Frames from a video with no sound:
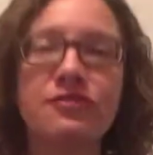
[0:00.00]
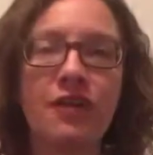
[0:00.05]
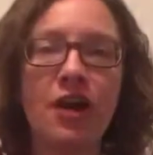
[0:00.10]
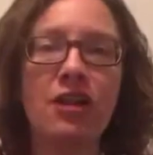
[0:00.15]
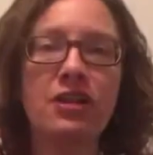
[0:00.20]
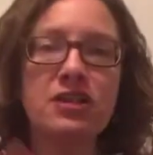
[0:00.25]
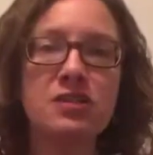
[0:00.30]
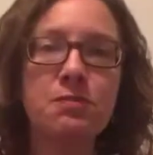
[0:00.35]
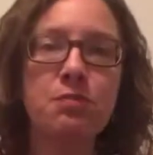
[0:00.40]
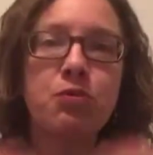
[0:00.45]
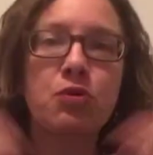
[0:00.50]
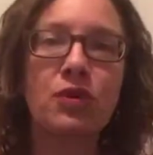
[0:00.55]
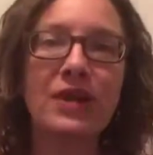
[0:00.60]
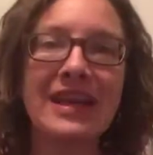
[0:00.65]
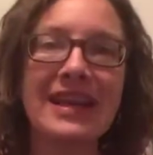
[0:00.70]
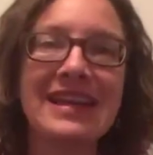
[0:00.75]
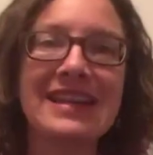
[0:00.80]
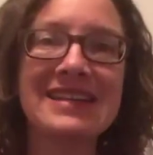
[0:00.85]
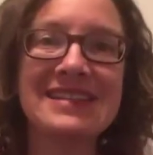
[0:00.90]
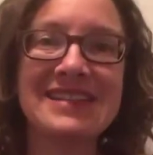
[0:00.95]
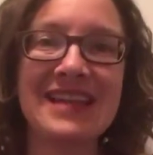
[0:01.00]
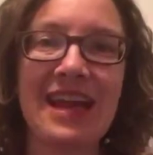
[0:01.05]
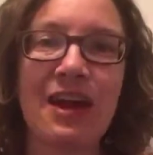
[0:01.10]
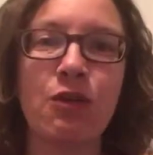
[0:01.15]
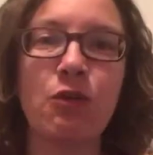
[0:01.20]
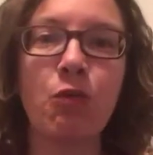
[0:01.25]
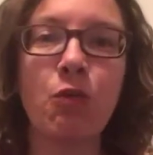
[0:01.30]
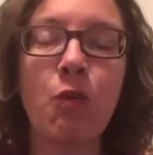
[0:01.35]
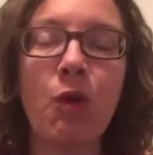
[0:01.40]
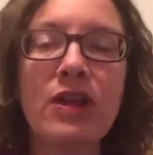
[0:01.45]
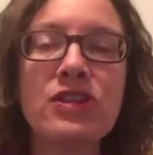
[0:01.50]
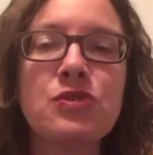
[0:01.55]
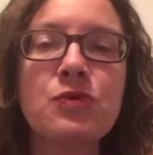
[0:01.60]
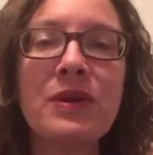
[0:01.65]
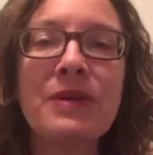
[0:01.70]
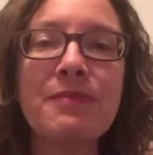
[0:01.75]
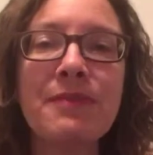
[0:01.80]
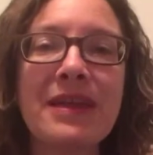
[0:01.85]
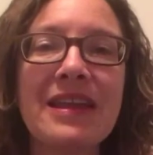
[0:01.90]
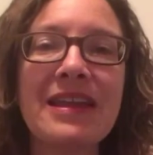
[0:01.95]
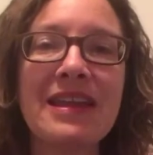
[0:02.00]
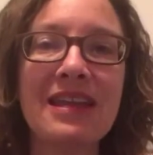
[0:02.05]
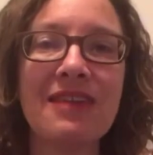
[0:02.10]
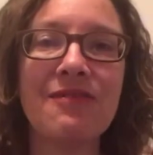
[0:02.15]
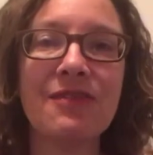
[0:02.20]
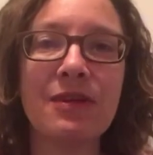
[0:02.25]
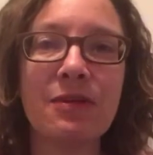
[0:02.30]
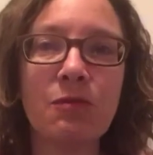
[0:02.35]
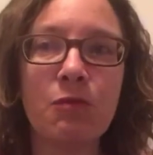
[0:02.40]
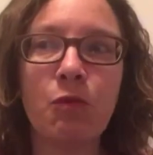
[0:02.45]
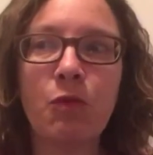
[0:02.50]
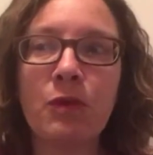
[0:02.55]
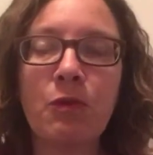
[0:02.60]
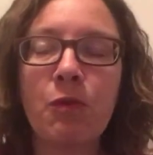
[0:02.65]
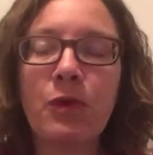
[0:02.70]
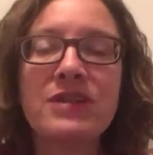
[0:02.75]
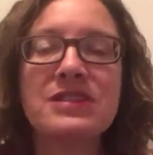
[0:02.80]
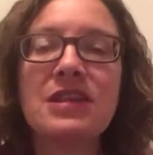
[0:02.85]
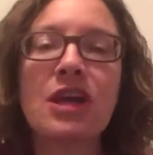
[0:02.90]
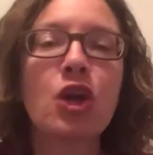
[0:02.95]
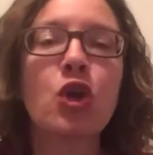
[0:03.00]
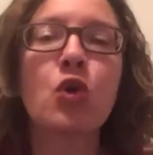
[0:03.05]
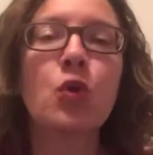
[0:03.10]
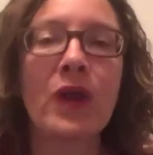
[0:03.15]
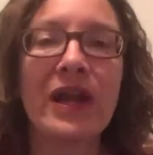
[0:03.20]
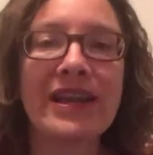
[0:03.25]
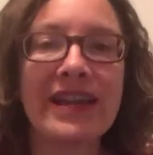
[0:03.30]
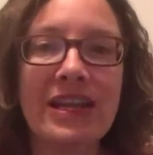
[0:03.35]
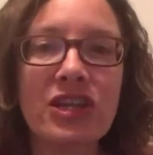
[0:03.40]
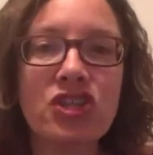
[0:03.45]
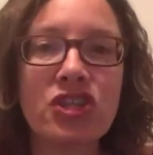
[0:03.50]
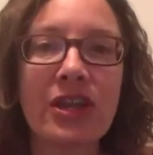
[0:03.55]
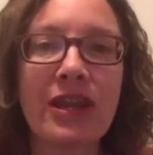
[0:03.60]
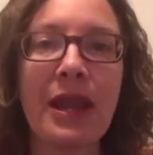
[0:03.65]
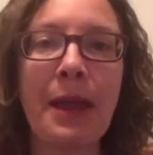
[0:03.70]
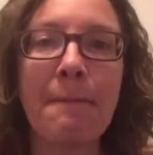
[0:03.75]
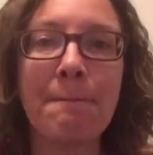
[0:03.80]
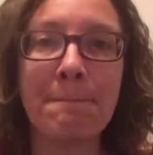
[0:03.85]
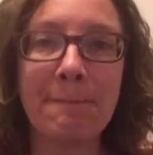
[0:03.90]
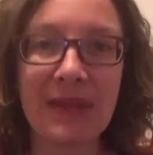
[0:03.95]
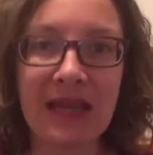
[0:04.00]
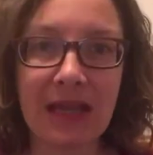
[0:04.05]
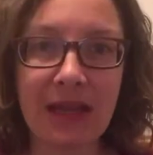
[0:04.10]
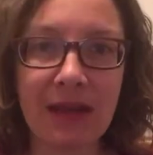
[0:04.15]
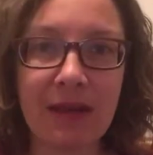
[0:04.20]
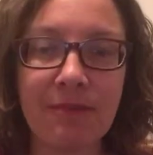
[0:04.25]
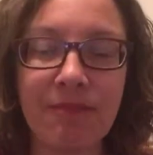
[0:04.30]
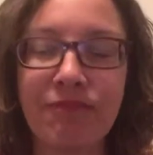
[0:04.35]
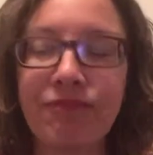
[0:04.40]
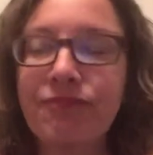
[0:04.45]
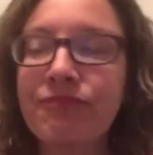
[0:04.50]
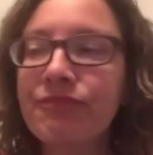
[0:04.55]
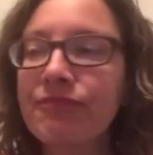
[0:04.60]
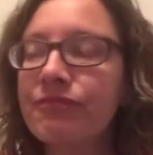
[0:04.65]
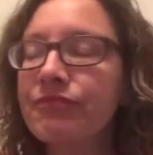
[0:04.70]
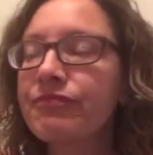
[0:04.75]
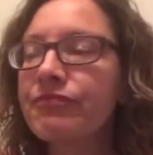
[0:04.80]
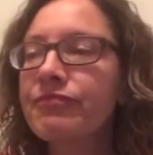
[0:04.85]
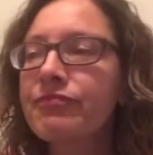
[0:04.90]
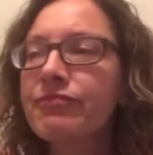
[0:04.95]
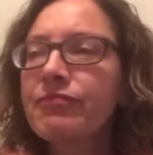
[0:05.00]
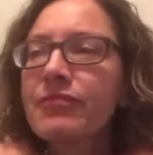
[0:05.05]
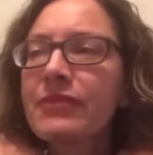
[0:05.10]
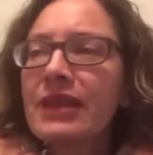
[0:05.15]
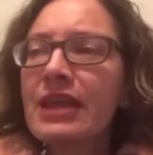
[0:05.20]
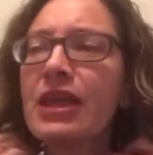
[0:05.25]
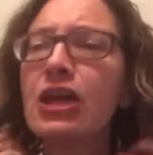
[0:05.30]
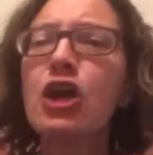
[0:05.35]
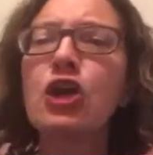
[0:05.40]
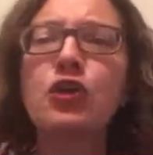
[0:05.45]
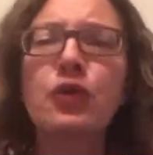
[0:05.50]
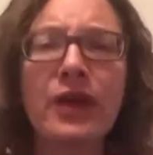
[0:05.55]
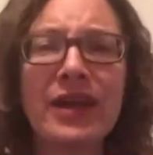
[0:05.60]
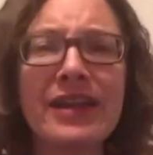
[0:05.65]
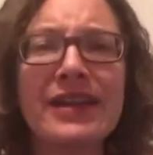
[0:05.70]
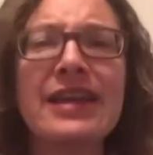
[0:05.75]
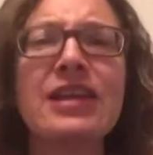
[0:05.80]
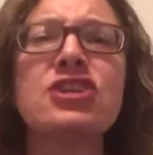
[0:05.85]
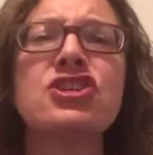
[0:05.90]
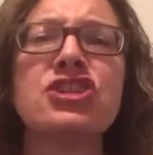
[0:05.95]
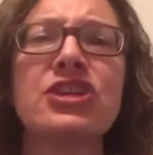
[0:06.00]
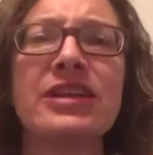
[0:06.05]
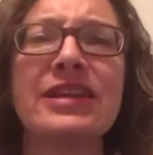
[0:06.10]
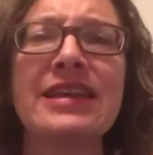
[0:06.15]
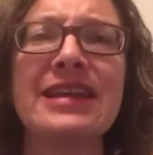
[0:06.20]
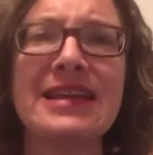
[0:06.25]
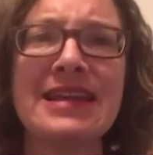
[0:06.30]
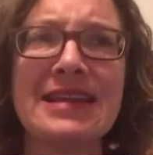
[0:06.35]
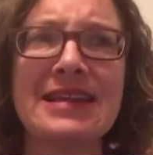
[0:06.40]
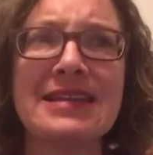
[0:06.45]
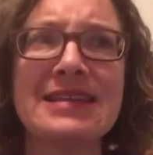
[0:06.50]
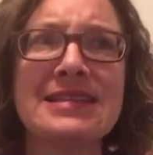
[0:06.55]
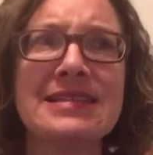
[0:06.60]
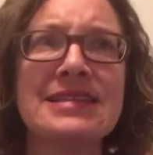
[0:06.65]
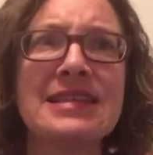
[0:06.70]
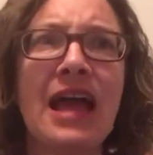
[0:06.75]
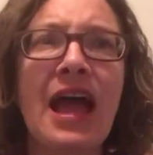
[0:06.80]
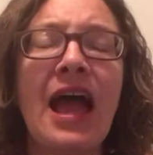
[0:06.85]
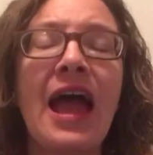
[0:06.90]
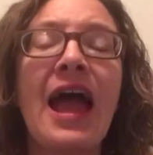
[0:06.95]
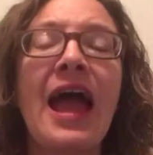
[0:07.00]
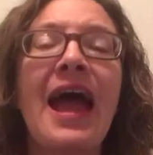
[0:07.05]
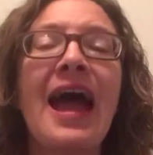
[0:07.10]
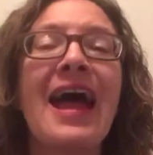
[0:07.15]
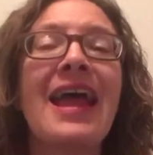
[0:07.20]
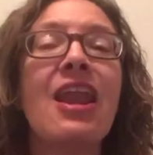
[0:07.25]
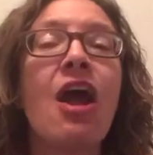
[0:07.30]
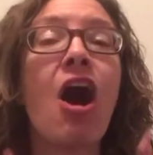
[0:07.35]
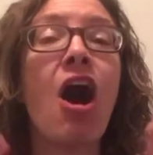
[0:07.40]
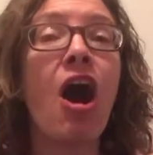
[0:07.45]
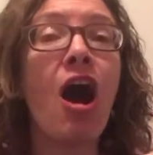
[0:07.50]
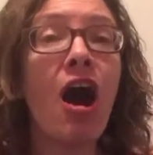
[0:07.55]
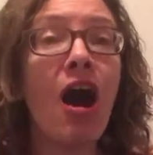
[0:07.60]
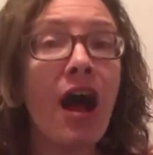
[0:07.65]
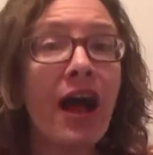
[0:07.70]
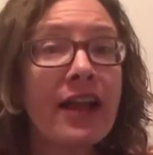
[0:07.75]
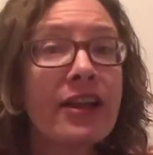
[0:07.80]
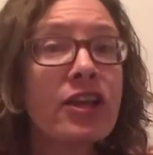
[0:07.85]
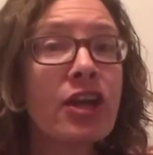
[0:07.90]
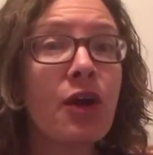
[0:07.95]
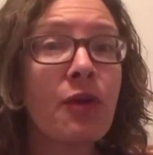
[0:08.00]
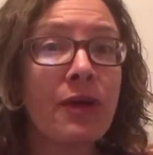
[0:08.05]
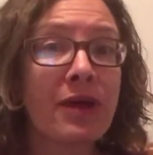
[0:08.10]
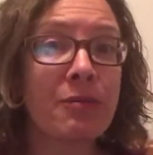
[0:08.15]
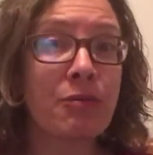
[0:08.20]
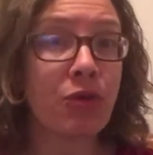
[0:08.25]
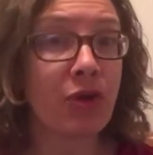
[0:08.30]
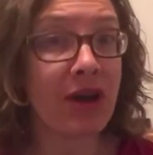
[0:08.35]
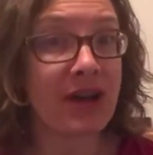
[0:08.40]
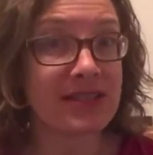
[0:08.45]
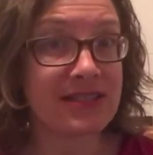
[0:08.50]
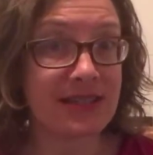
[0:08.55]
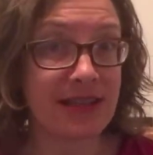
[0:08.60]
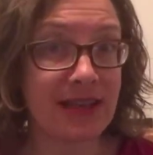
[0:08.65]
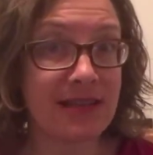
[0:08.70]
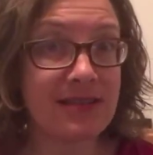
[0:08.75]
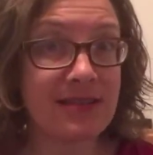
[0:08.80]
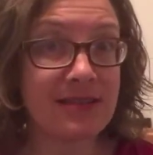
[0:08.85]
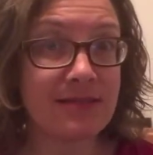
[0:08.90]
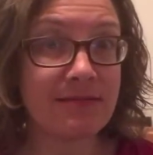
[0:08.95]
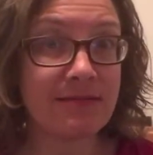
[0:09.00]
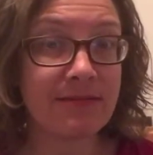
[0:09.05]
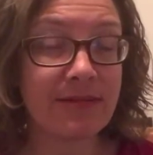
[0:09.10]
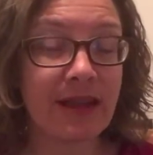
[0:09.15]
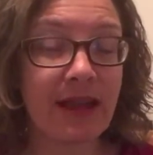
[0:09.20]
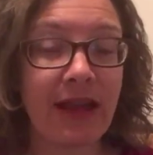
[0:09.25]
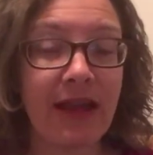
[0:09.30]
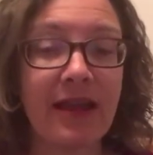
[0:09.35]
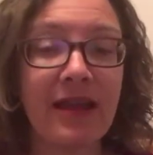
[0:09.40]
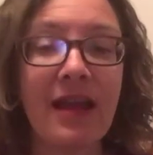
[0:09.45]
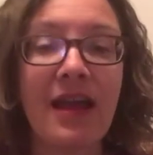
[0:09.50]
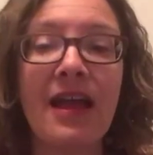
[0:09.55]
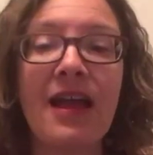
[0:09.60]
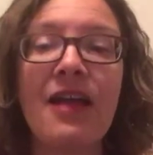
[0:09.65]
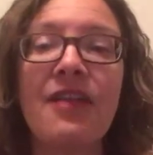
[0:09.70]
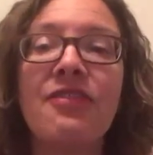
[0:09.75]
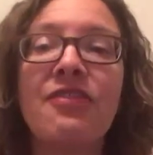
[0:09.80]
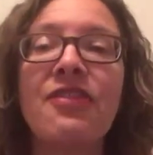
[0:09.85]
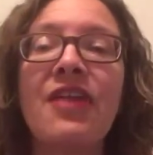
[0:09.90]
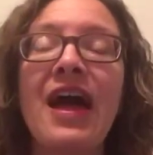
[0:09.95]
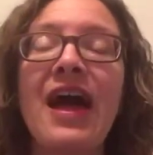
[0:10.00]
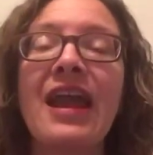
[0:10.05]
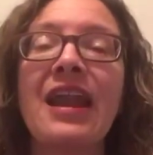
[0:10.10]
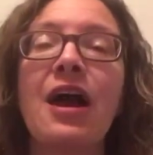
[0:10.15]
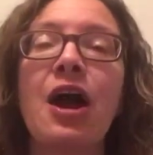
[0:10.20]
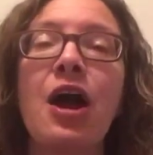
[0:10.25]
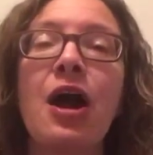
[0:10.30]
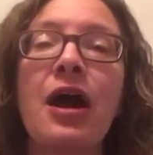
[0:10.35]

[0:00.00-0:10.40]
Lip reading: of all is break down, what do we mean what does accreditation mean? Accreditation is an ongoing process, okay, that